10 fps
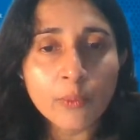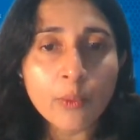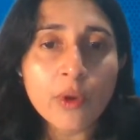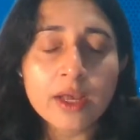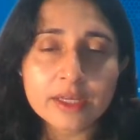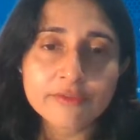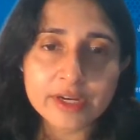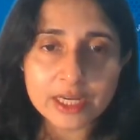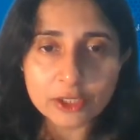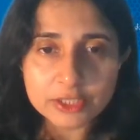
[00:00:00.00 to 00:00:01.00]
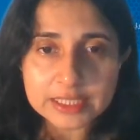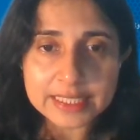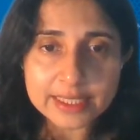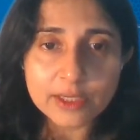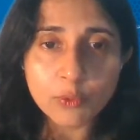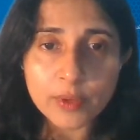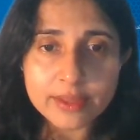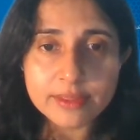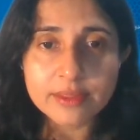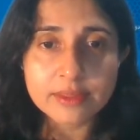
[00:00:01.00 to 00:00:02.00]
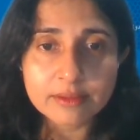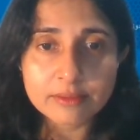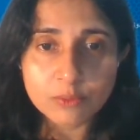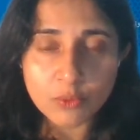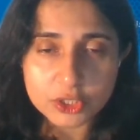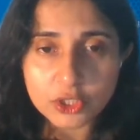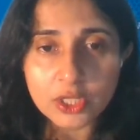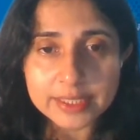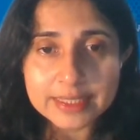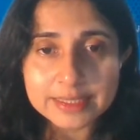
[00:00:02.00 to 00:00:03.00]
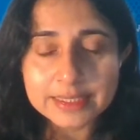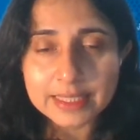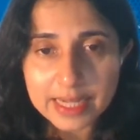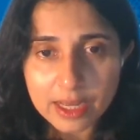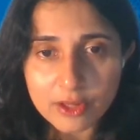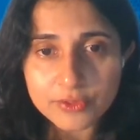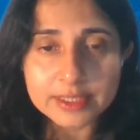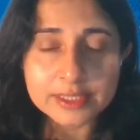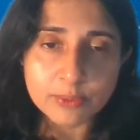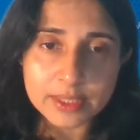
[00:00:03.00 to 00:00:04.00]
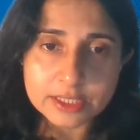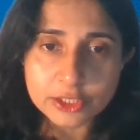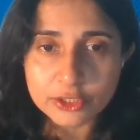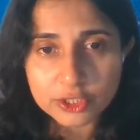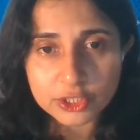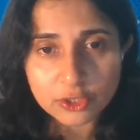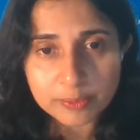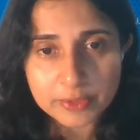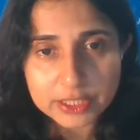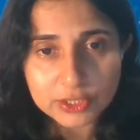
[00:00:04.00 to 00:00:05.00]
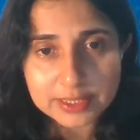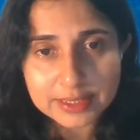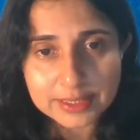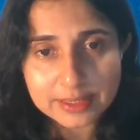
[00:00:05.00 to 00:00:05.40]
we work very closely with WASH colleagues in health as well as nutrition operations.